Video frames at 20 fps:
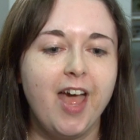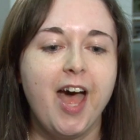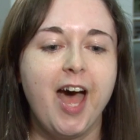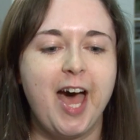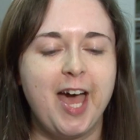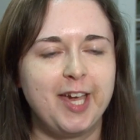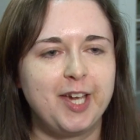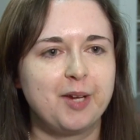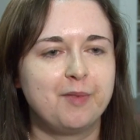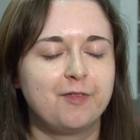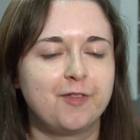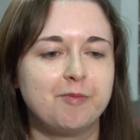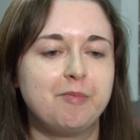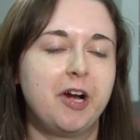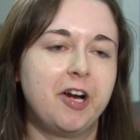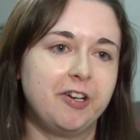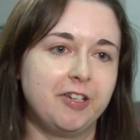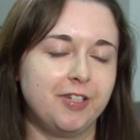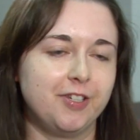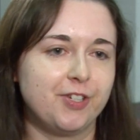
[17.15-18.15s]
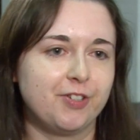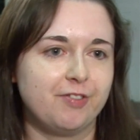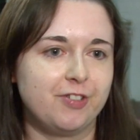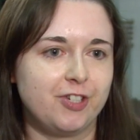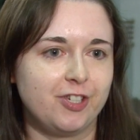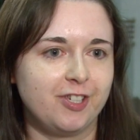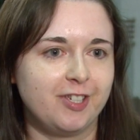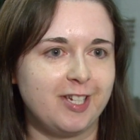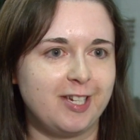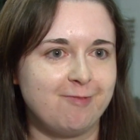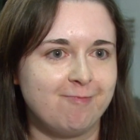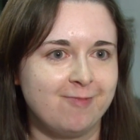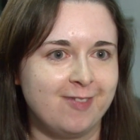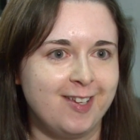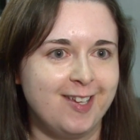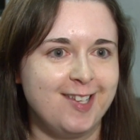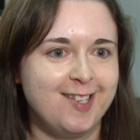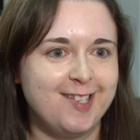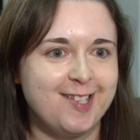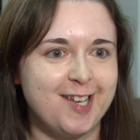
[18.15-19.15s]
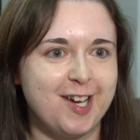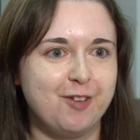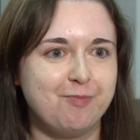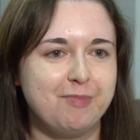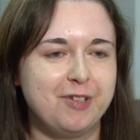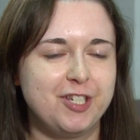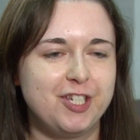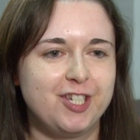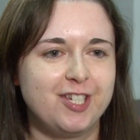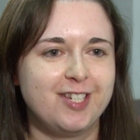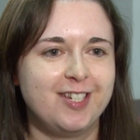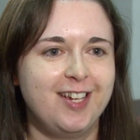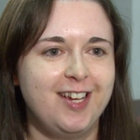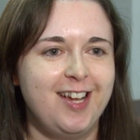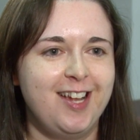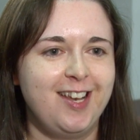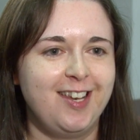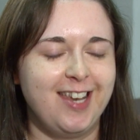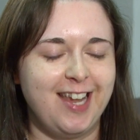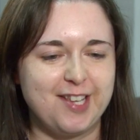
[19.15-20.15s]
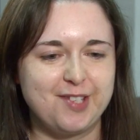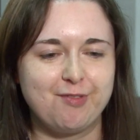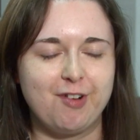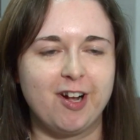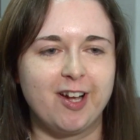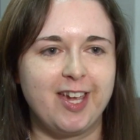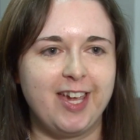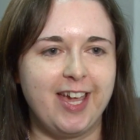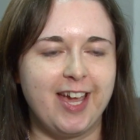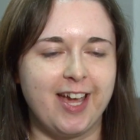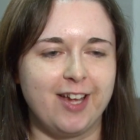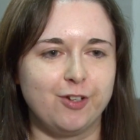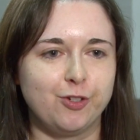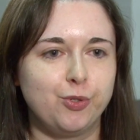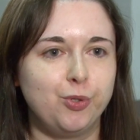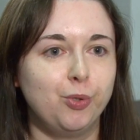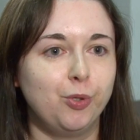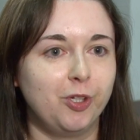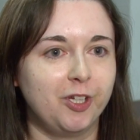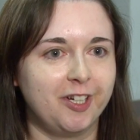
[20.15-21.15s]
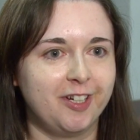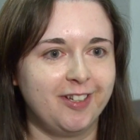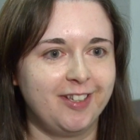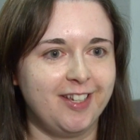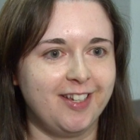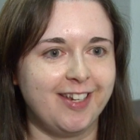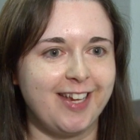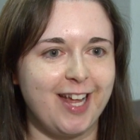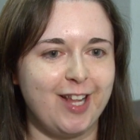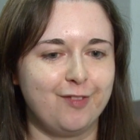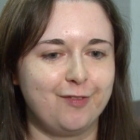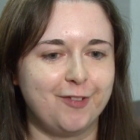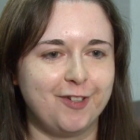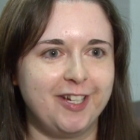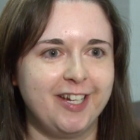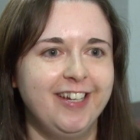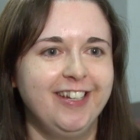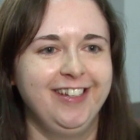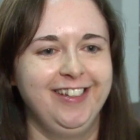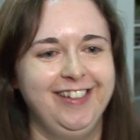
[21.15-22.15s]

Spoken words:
I come from Ireland originally, so much less rocky and cooler than California.